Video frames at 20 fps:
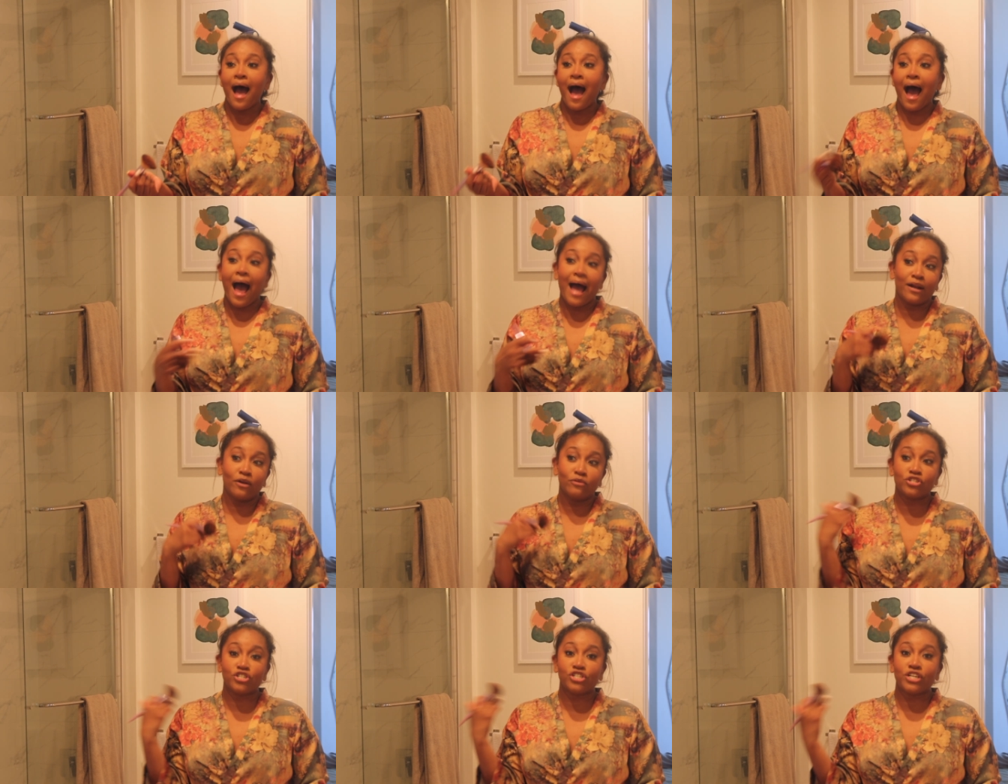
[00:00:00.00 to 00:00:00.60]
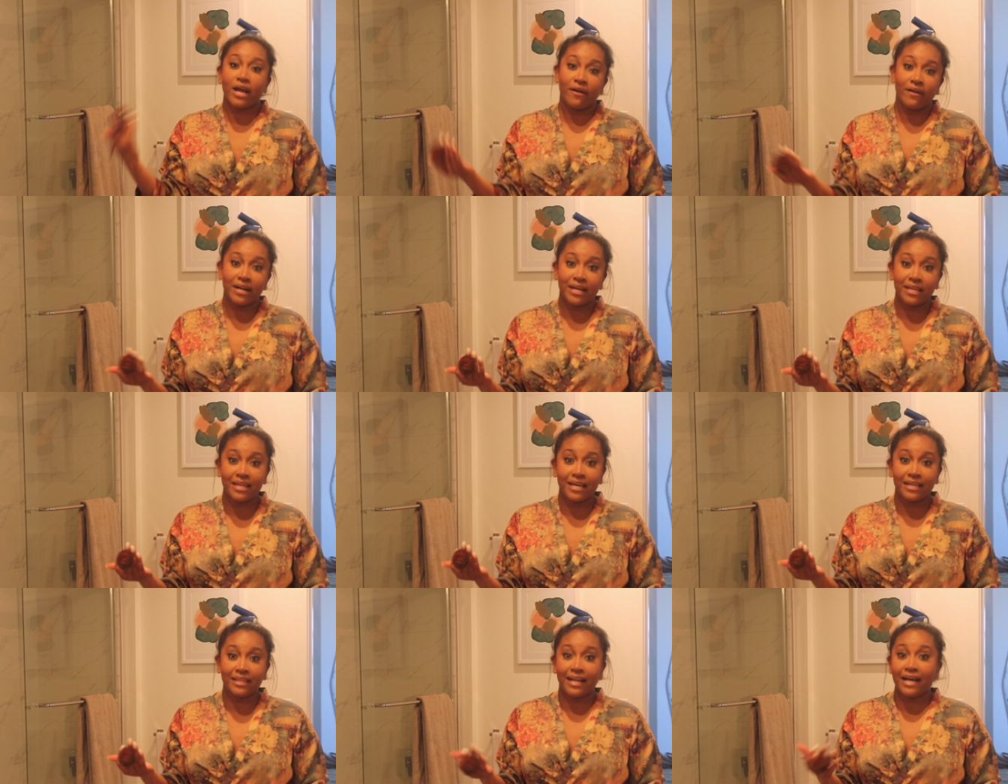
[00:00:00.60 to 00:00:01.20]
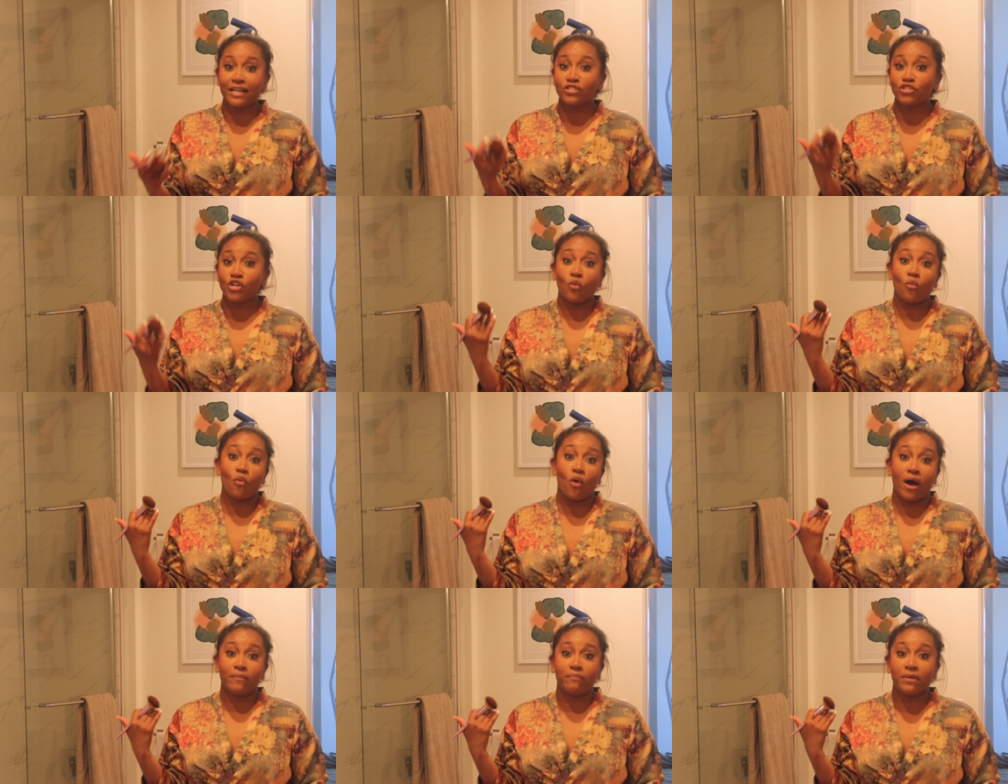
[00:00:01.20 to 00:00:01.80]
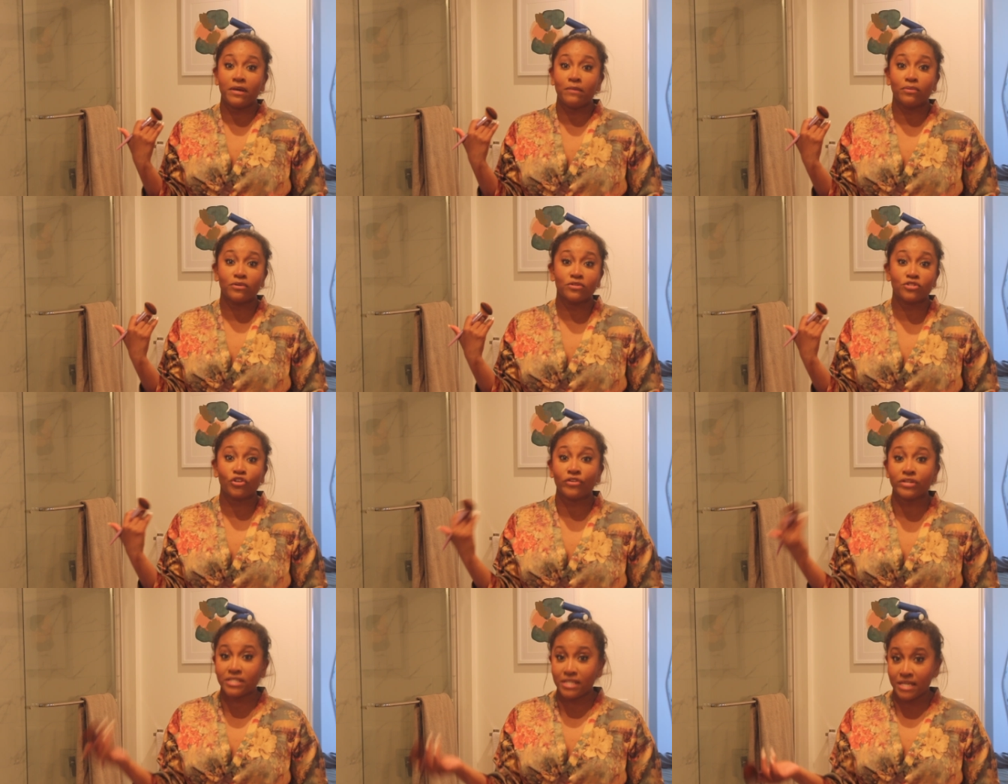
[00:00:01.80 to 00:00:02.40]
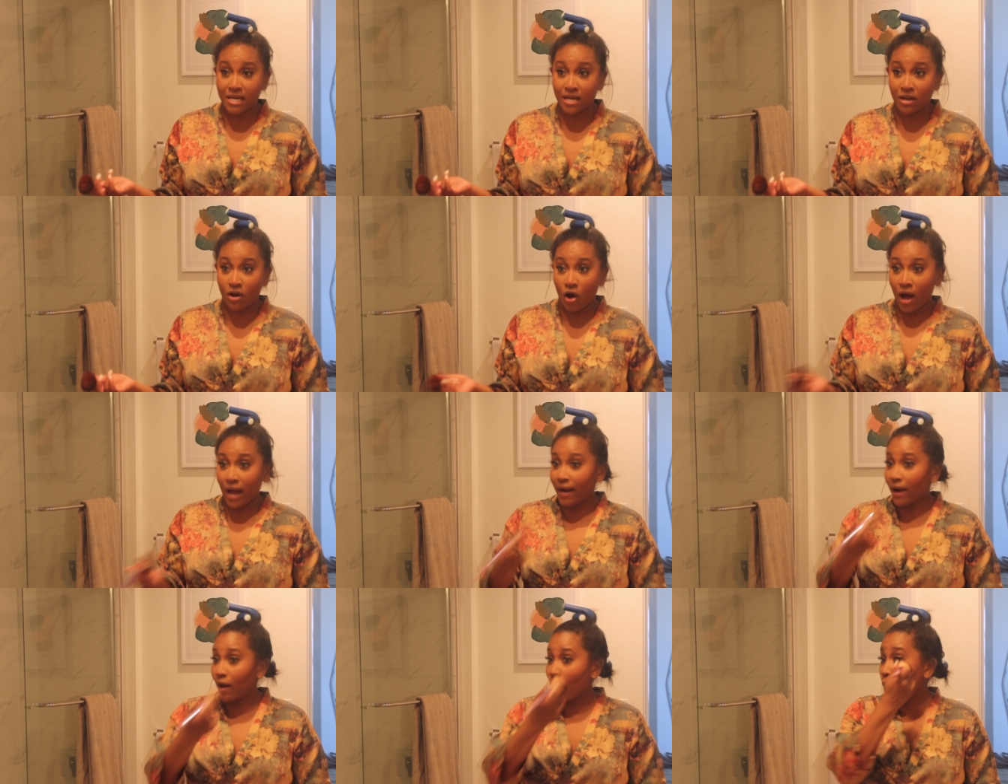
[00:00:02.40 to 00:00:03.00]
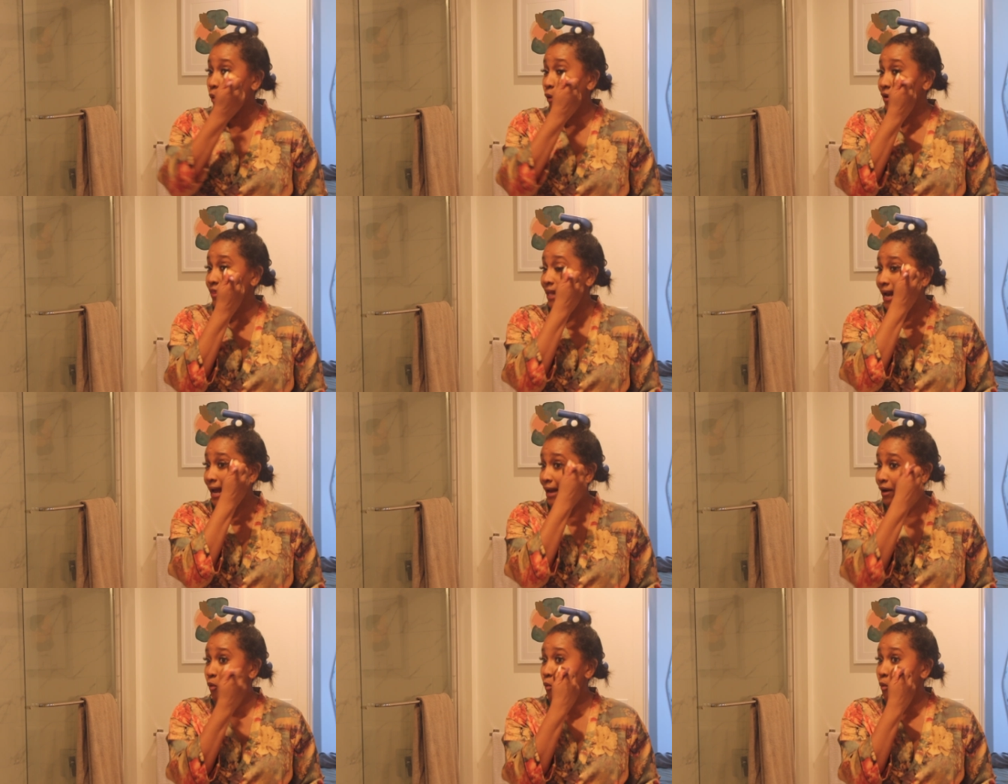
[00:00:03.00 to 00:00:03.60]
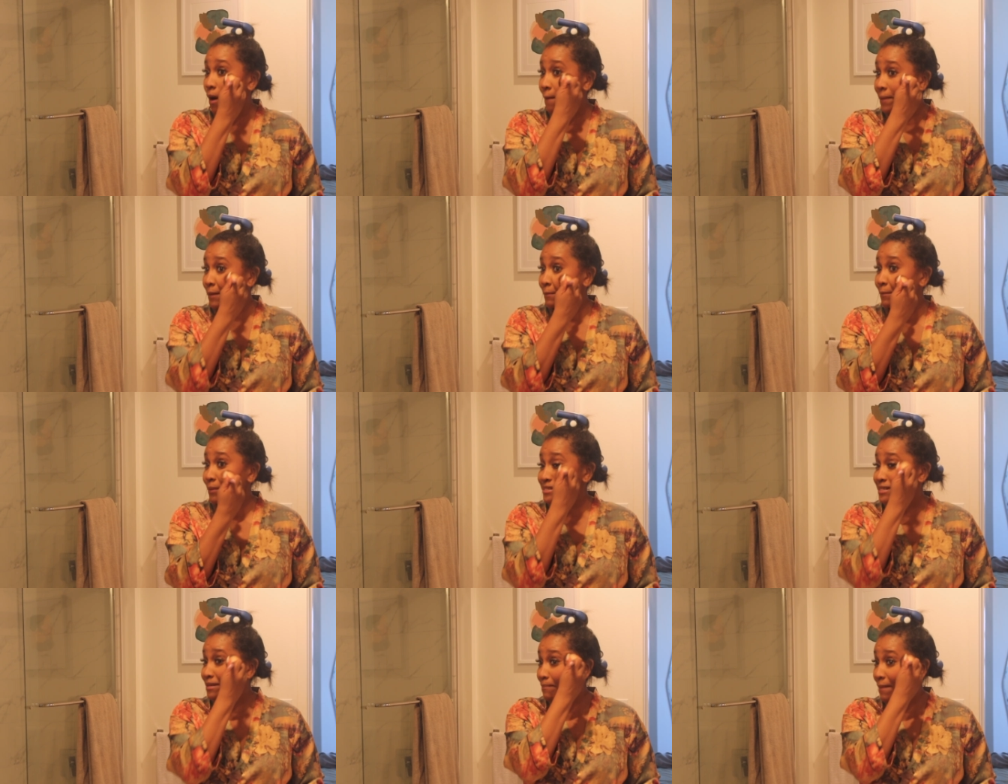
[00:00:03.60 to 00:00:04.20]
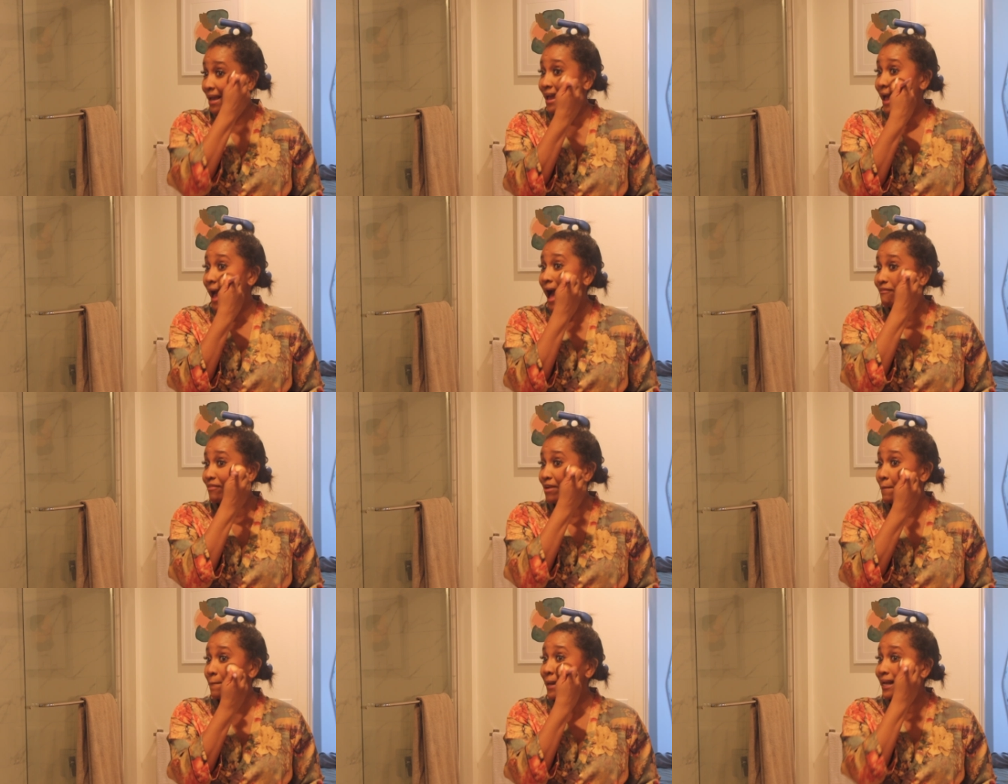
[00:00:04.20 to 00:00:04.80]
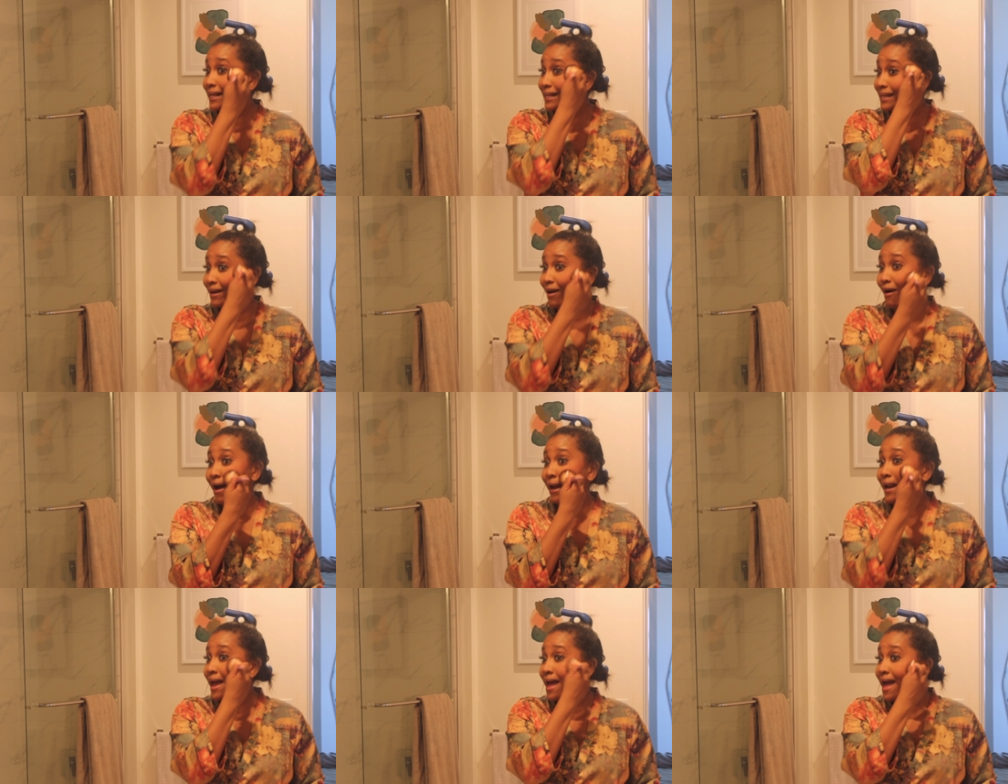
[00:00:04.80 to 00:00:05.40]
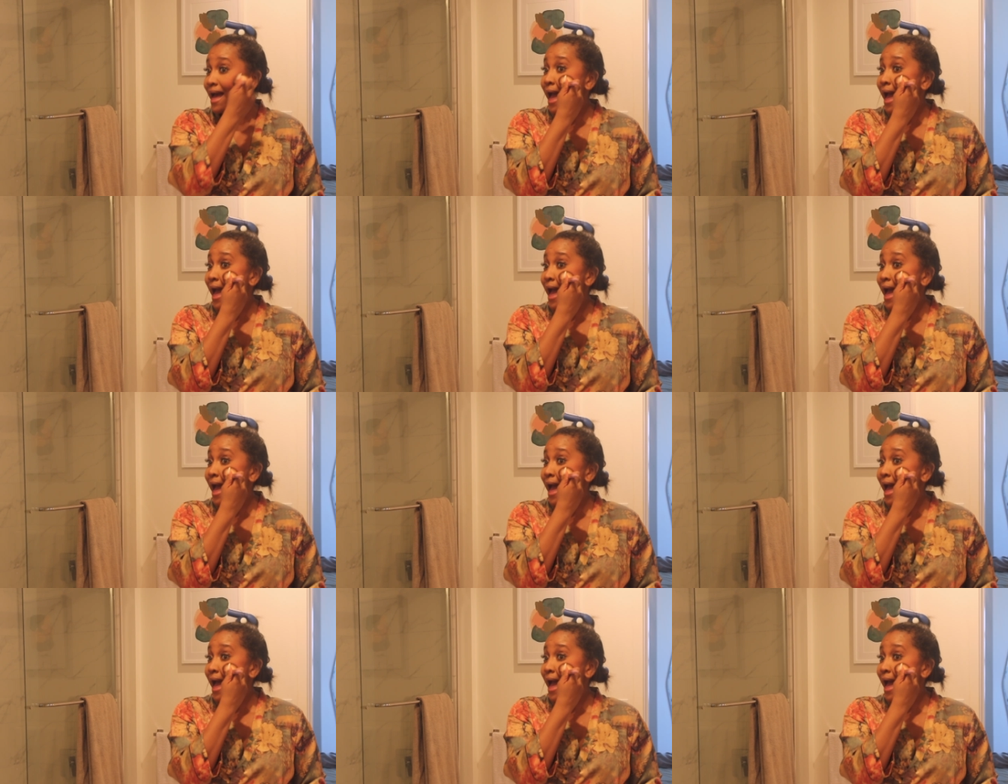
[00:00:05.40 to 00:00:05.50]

I don't share anything that I don't want people's critique on, or that I don't want people to have an opinion on.